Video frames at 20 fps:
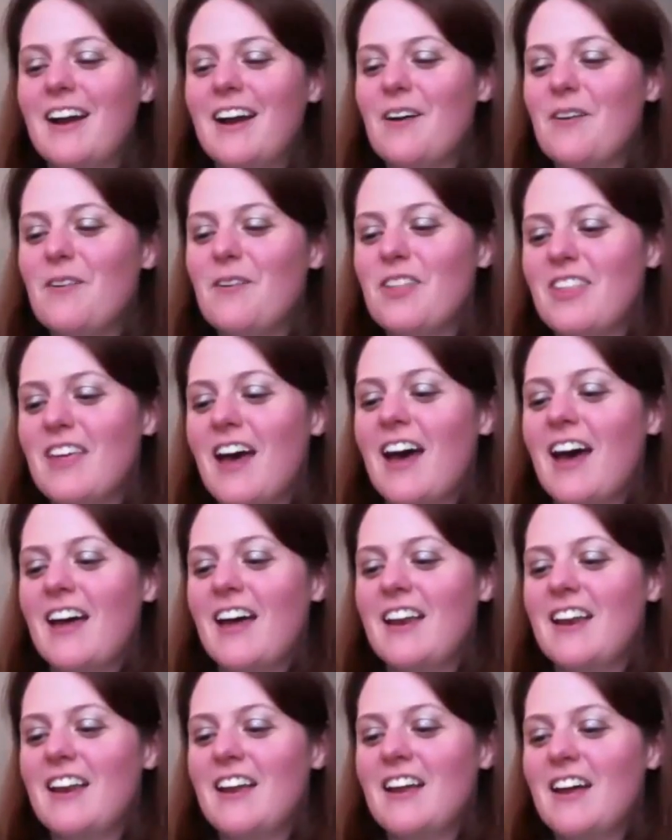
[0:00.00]
go with
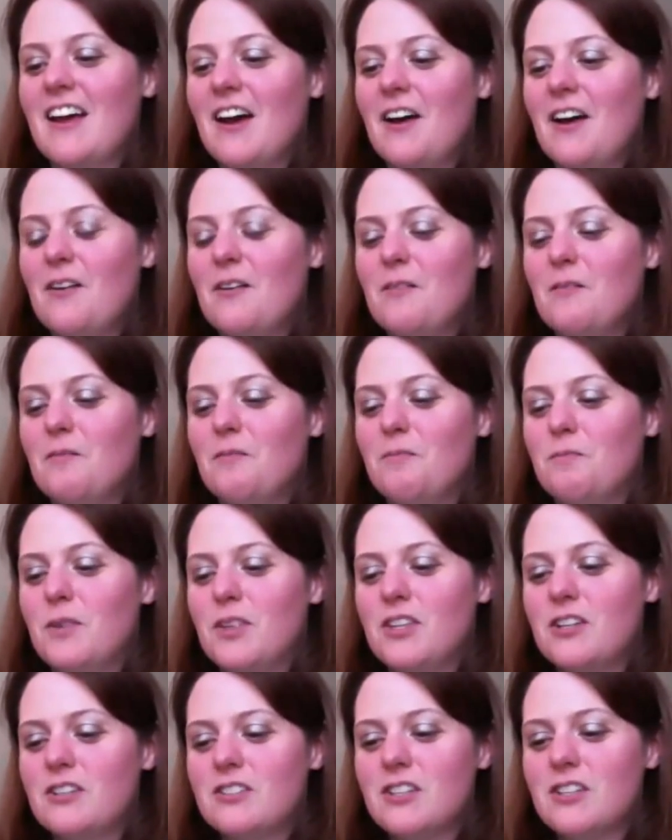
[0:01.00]
that.
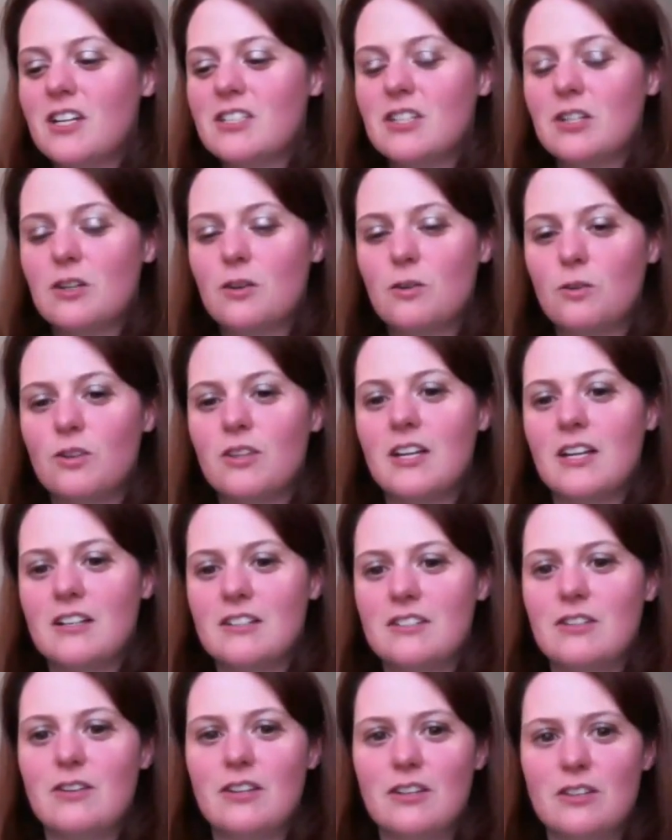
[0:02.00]
But there's lots of cool
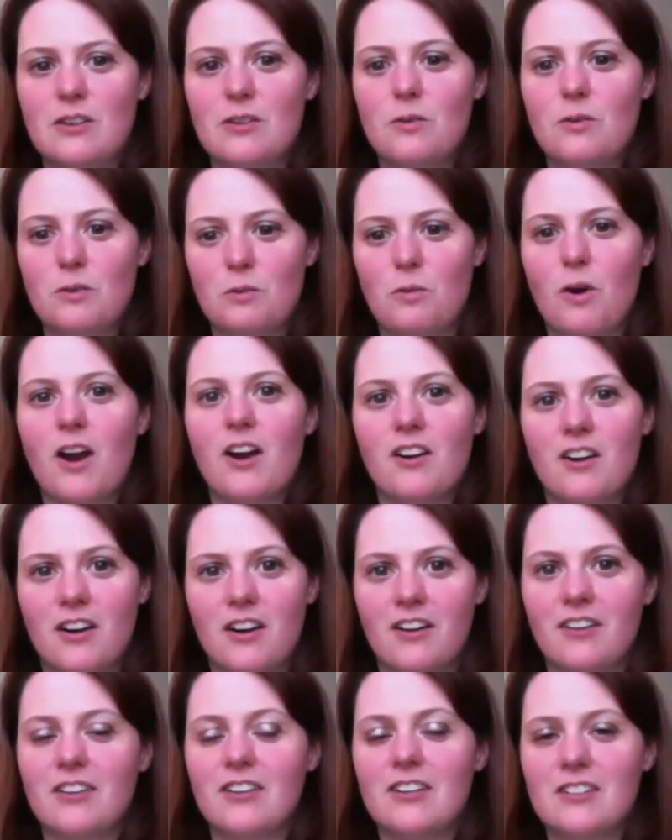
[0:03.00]
things you can do with
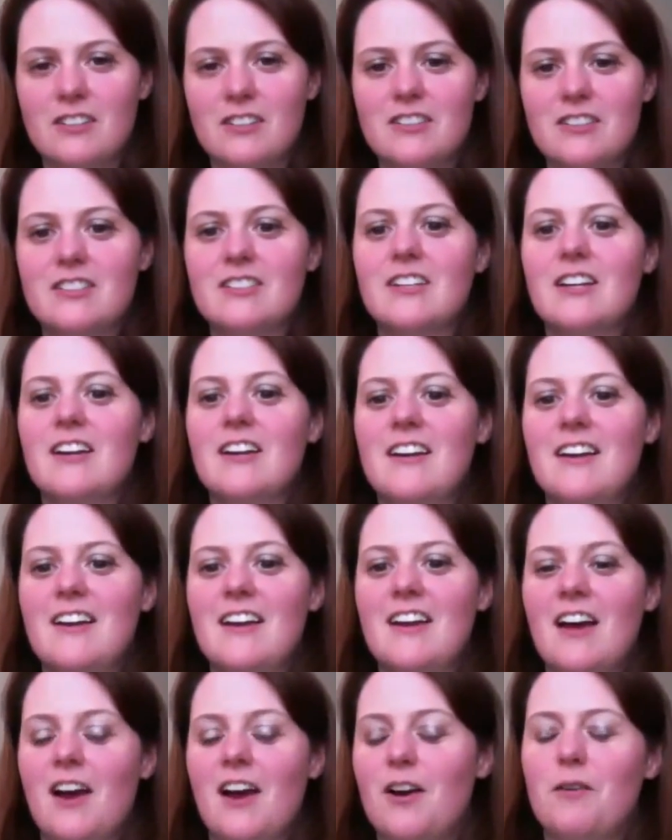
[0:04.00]
watercolors,
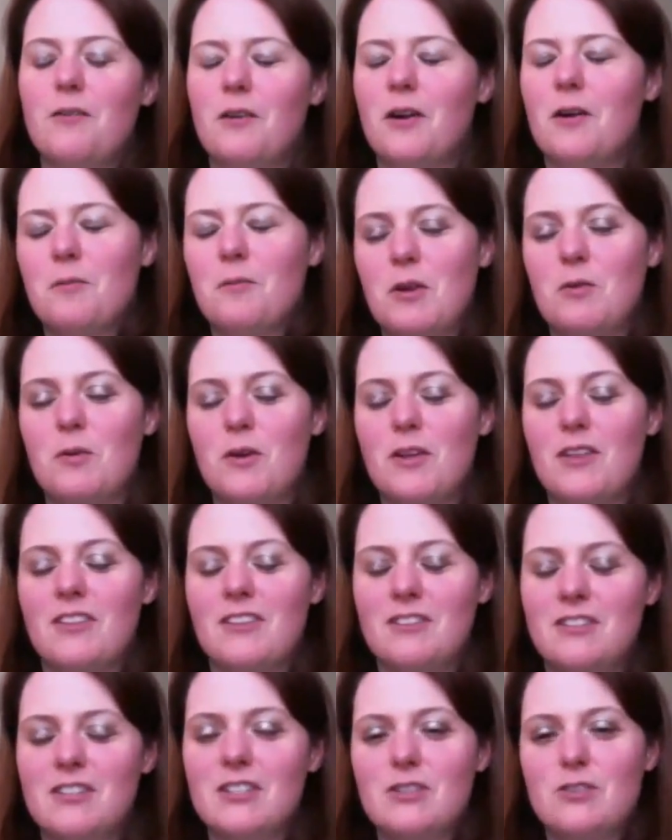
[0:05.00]
or I mean with
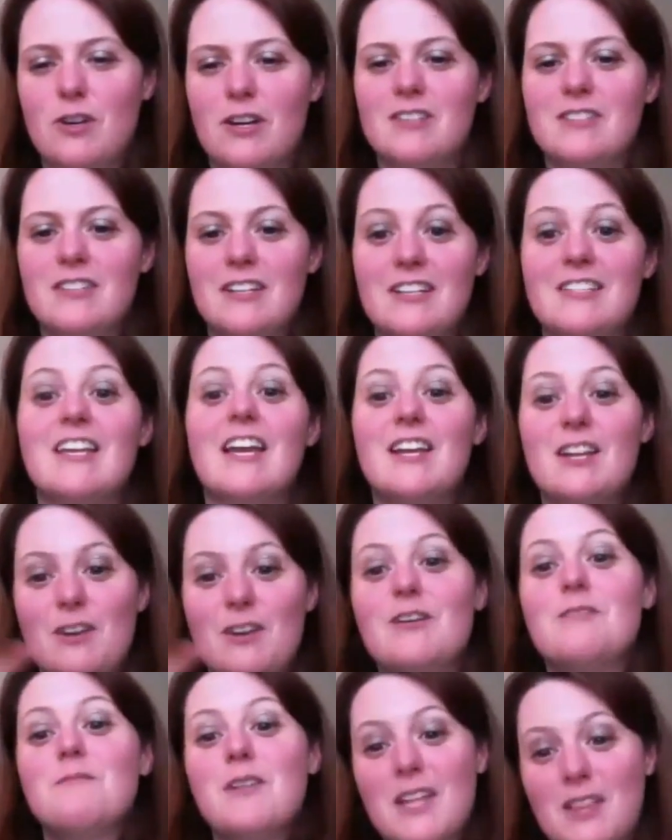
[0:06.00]
distress inks, and you
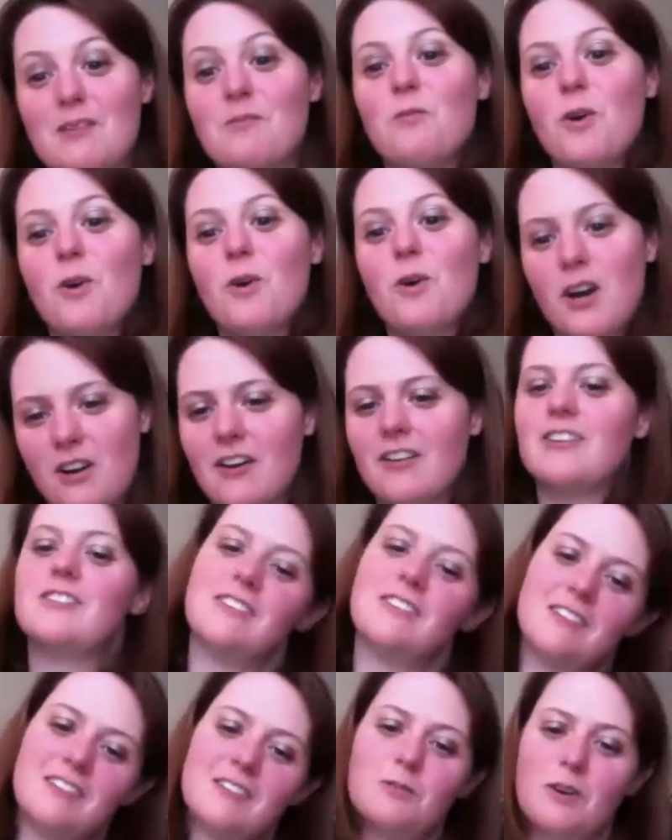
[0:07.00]
can make them
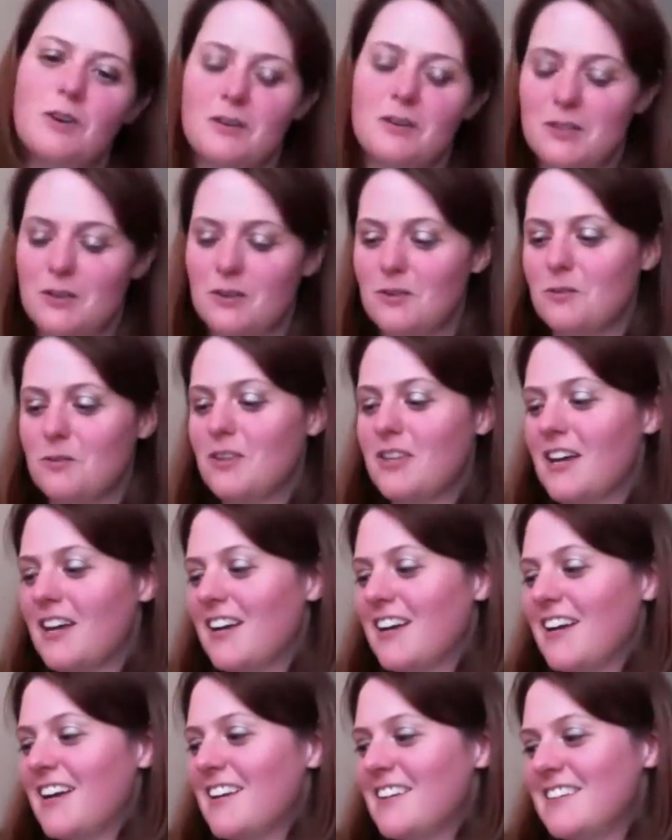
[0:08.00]
watercolors. That's where I was going with
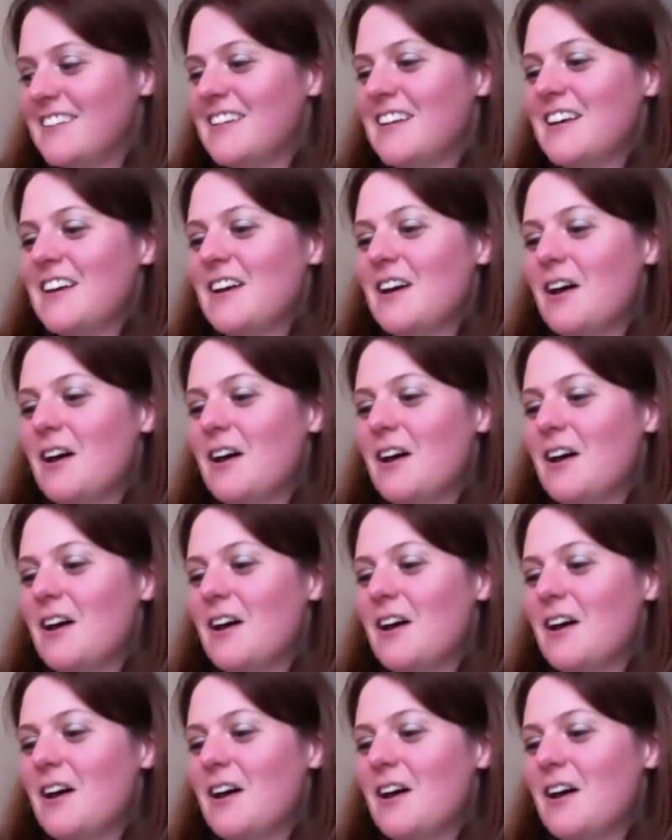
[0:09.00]
that, I guess.